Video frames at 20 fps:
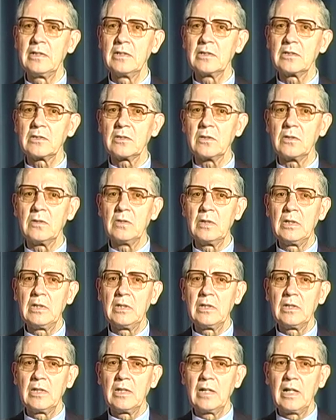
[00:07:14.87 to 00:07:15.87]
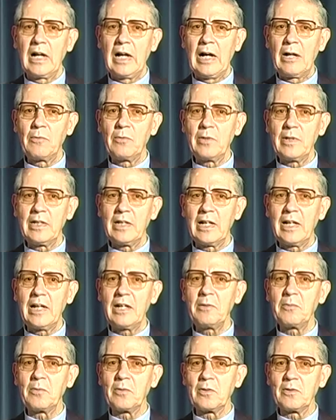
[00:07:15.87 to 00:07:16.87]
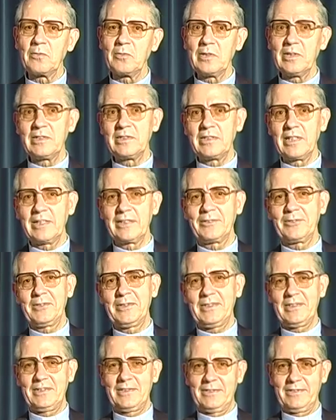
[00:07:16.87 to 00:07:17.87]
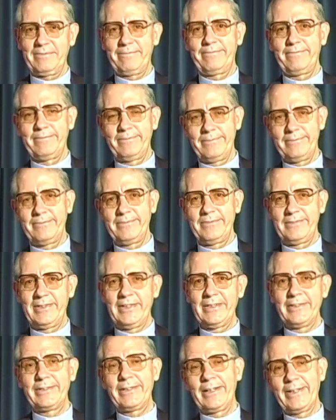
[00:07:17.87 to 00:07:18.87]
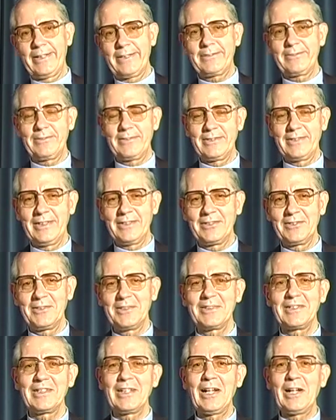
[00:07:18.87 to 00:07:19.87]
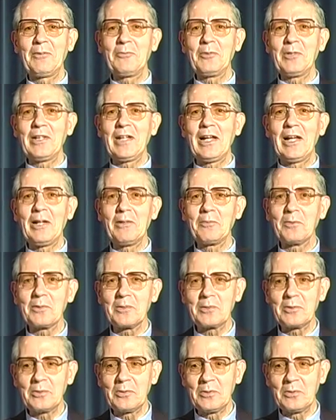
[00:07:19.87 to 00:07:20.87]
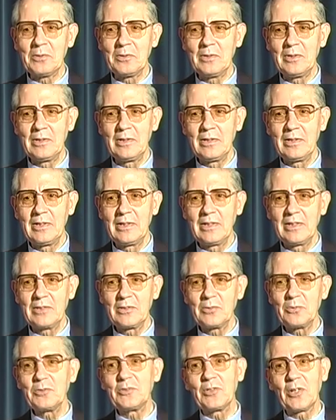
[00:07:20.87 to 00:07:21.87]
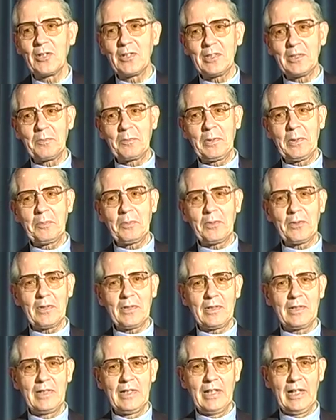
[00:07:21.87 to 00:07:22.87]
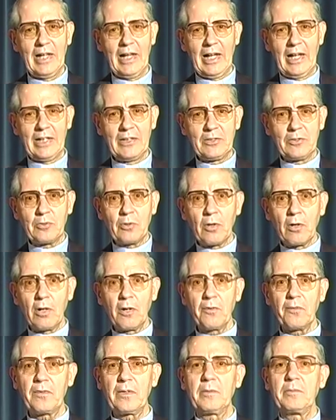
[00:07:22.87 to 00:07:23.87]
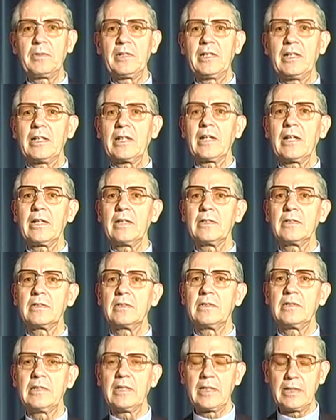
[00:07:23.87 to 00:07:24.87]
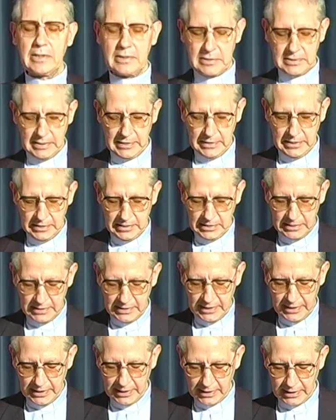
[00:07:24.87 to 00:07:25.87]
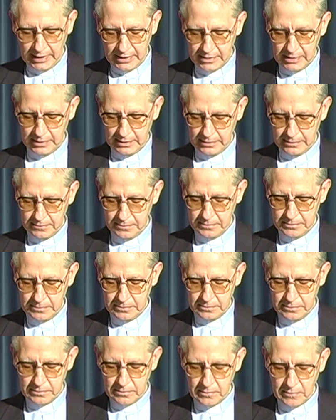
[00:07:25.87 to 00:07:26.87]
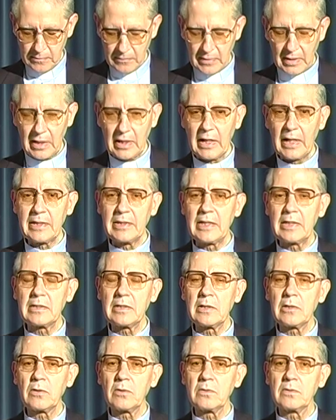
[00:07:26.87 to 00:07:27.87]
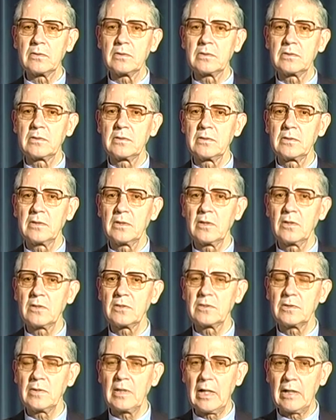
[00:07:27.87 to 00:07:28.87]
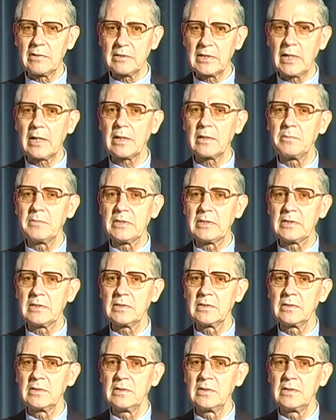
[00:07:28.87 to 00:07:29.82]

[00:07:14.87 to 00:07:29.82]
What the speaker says: So are we able, we Jesuits, the intellectual Jesuits, are we able to join the people and draw from there again the energy they are getting? And that includes also our sacraments.